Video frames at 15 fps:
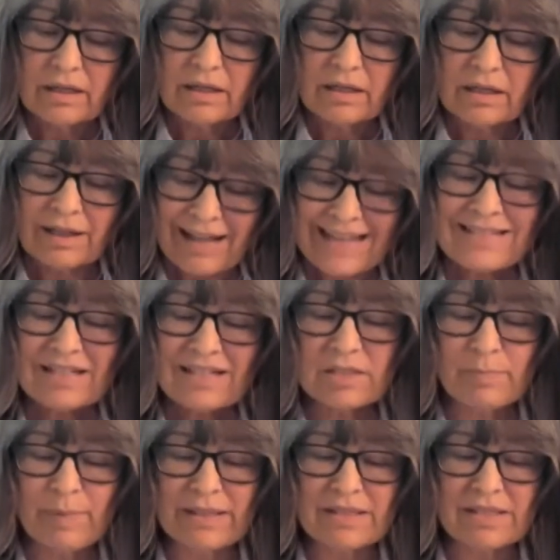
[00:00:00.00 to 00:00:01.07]
less
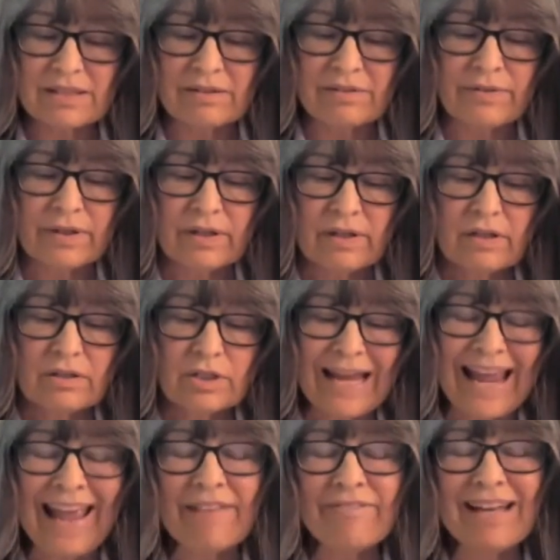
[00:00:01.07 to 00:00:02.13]
expensive to
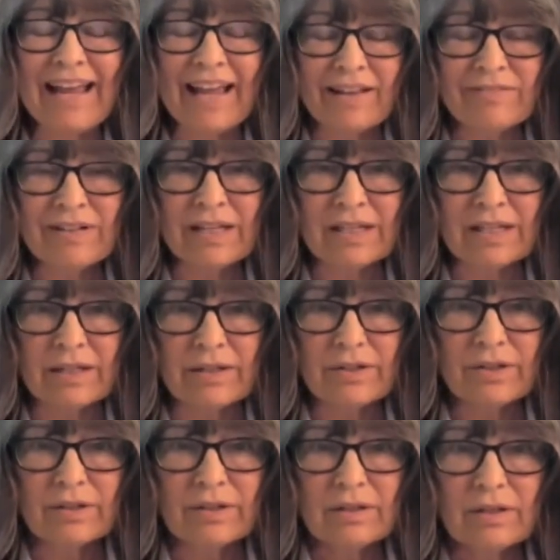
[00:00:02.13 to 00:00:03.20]
have an advocate
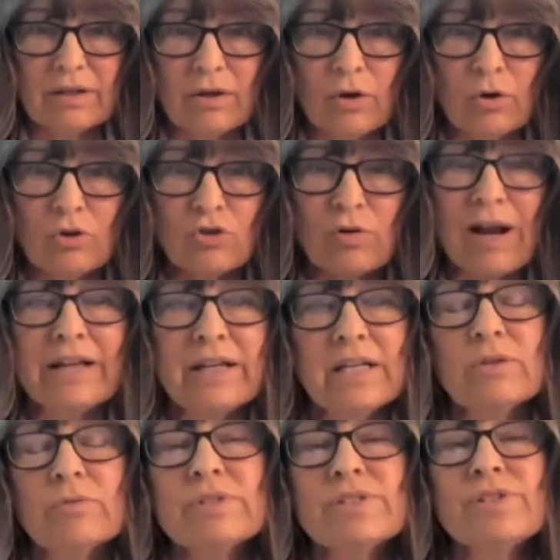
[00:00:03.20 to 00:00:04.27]
try to
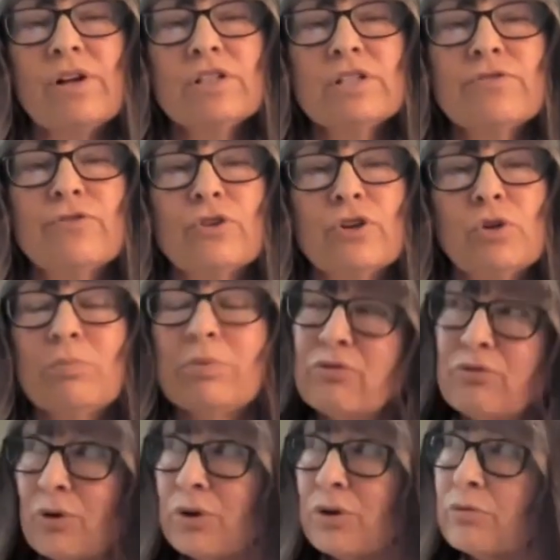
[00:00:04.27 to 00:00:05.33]
get results for you
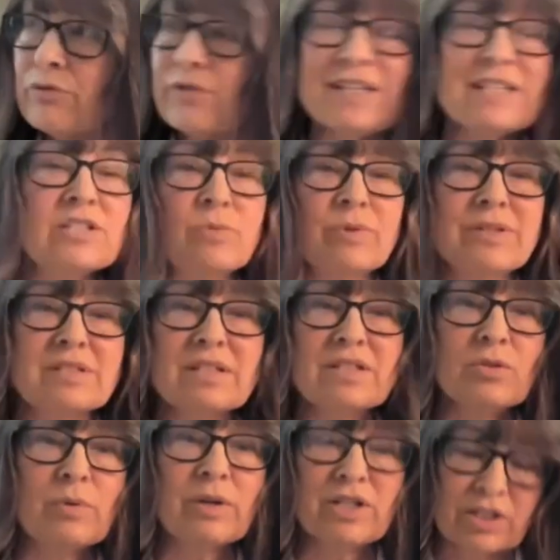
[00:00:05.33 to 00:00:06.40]
before you're faced with a
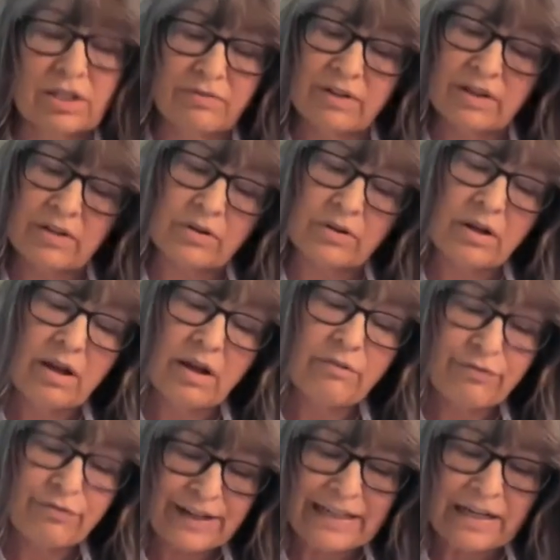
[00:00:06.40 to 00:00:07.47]
situation of either
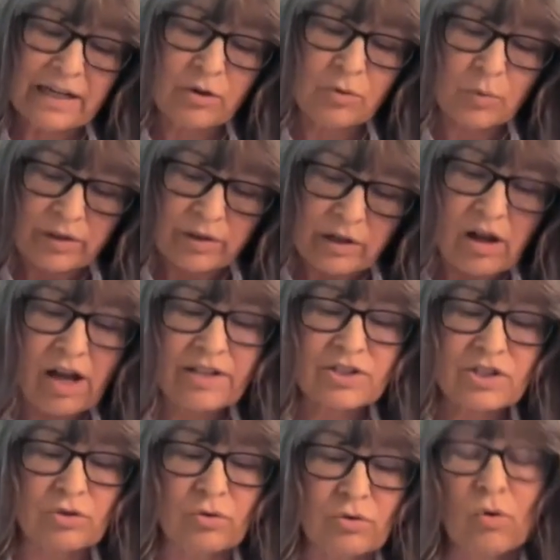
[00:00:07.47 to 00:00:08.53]
fighting with a
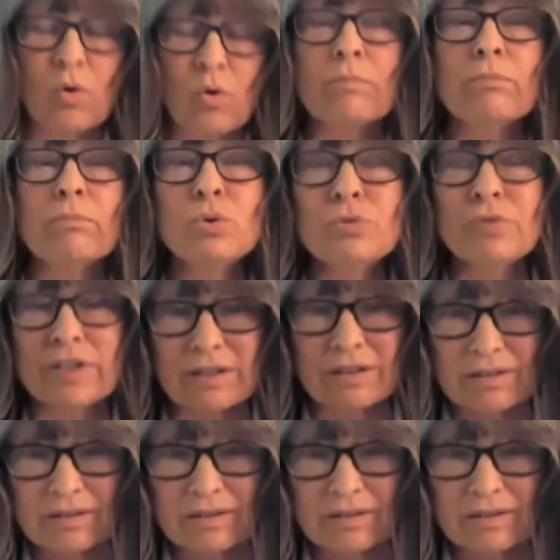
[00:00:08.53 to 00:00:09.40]
lawsuit or moving.